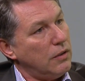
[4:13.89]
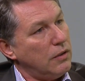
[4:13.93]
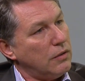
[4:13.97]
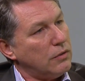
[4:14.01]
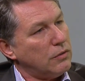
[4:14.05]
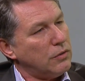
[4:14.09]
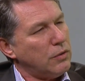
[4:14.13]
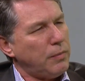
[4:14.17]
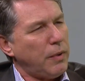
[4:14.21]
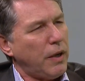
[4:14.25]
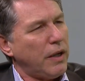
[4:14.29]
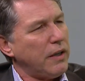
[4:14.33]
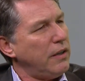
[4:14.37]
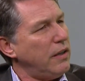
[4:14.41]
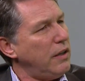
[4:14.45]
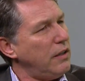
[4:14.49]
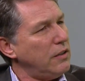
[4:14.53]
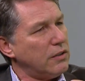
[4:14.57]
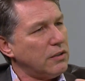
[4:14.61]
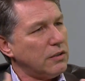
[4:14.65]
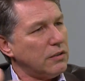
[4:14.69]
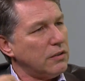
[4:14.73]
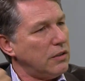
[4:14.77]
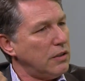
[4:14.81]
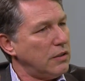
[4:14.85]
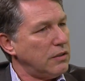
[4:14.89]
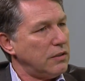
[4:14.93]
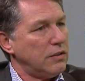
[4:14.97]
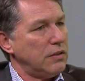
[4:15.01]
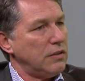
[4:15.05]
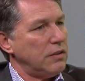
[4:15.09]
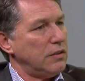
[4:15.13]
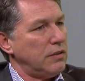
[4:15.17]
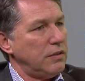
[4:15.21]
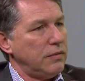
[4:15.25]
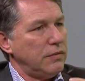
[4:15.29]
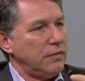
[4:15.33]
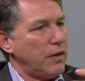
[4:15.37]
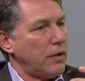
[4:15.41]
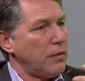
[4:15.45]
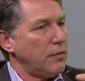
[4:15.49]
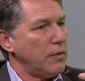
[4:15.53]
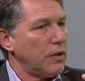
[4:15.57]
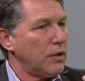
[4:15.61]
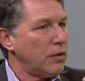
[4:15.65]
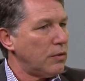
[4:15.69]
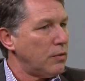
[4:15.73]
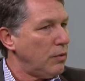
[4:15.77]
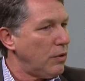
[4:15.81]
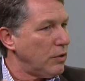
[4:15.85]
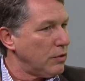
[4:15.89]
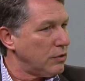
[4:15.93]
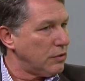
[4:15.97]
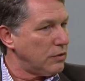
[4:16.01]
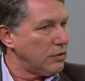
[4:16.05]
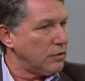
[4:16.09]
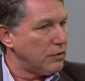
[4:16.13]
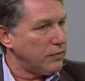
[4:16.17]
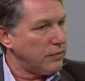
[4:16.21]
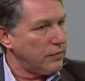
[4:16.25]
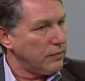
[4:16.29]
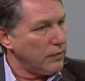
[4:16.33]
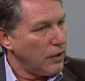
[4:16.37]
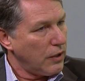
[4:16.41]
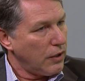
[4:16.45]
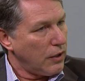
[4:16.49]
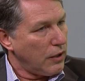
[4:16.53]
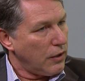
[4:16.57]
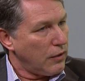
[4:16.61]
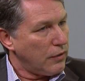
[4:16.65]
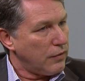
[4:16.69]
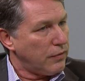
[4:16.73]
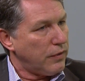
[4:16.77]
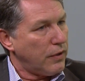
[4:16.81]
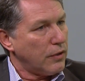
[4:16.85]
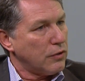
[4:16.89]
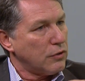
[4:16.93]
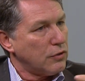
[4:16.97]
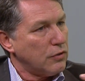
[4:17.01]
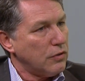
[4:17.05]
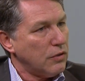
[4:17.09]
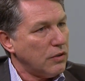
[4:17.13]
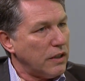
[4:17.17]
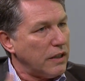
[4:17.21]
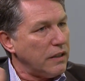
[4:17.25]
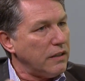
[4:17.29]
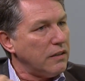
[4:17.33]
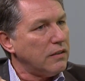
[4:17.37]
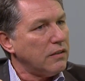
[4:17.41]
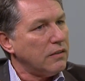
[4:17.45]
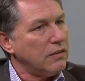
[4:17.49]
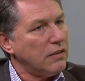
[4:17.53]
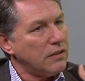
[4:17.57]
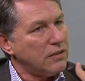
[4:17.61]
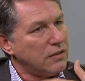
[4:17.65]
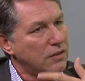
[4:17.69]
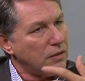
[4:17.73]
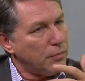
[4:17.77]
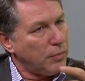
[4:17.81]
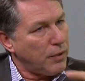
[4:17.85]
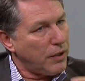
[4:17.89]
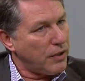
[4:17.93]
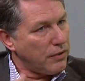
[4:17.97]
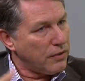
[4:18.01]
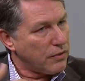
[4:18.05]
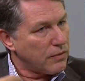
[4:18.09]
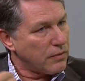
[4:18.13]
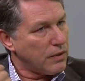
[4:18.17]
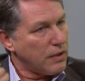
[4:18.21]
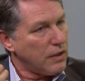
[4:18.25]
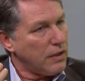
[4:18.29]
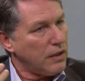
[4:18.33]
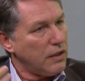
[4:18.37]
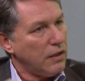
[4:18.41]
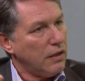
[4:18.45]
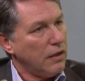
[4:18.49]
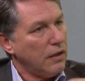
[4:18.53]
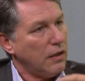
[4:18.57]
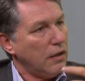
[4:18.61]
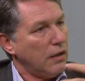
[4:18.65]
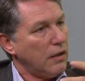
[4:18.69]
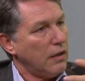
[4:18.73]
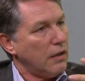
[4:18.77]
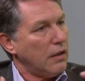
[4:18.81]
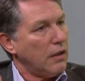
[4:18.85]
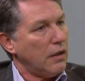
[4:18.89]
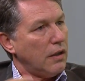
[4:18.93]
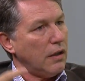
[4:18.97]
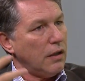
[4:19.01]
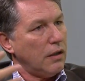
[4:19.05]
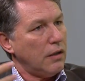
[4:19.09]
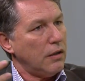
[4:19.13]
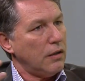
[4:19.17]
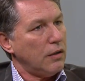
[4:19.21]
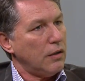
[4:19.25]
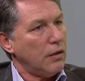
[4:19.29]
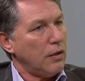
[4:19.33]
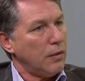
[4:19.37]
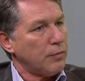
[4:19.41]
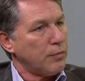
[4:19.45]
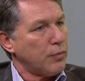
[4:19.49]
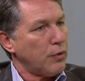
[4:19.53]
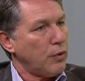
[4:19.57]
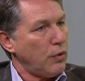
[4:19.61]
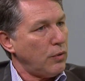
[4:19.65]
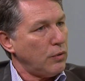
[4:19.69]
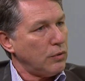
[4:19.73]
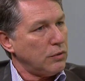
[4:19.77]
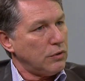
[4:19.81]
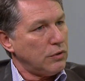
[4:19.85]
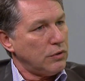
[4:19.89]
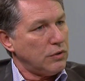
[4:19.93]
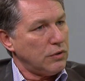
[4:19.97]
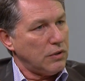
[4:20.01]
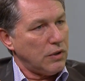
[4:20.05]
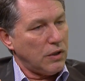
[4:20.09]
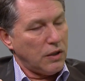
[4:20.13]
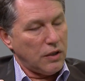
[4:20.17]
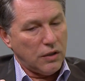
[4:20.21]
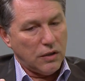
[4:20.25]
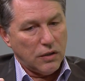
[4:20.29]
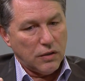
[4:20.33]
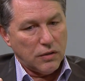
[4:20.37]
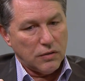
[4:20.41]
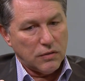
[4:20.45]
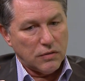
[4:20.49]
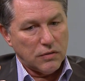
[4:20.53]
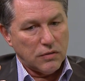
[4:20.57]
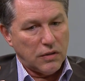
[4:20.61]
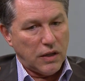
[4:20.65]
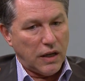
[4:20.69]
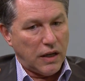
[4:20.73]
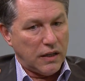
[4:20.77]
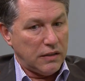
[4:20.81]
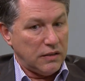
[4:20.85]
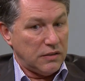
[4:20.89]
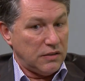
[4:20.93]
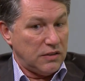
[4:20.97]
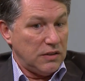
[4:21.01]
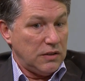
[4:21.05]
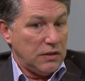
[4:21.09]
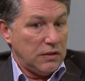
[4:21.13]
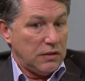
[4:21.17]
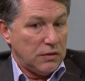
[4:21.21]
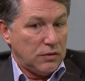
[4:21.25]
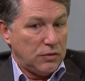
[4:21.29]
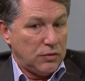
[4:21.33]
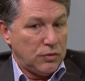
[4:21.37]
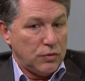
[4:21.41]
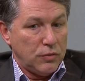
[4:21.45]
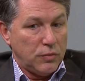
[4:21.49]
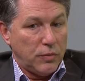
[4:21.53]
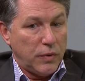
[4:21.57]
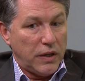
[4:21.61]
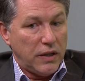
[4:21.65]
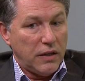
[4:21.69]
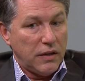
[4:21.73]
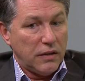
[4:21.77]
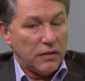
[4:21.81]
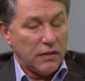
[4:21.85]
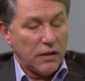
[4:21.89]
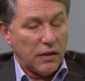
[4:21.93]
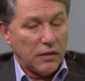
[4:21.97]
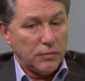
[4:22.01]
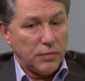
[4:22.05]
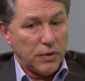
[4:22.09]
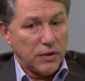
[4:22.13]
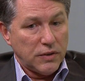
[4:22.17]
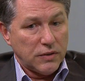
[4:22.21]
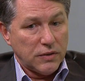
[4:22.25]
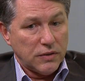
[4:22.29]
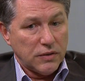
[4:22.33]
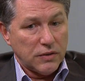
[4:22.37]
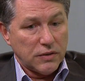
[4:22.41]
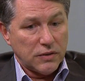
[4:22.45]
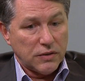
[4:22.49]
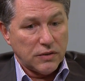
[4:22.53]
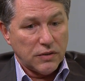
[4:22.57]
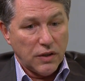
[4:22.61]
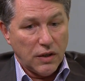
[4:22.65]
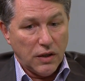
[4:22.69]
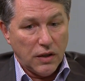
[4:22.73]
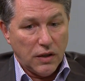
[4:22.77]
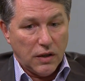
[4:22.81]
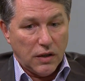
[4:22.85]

So by nature it's it's a very cross functional interdisciplinary uh, approach uh, that is needed to win in that business,